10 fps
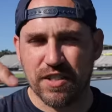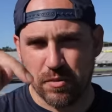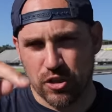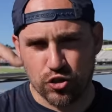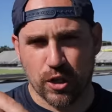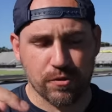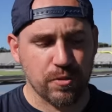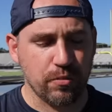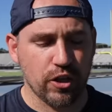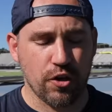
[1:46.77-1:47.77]
some in the
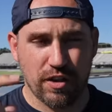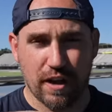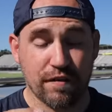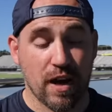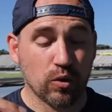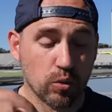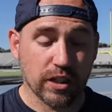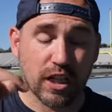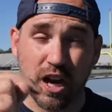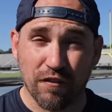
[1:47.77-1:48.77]
description below that I found were
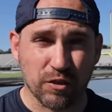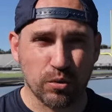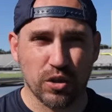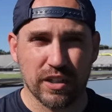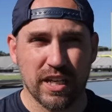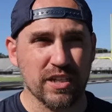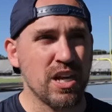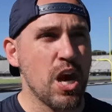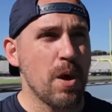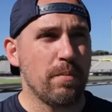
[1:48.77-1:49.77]
really comfortable in these,
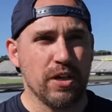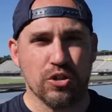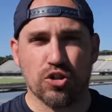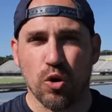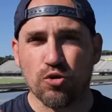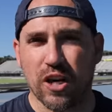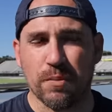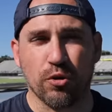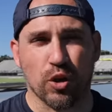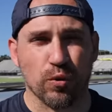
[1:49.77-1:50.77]
but don't try to
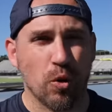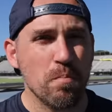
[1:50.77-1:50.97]
put a real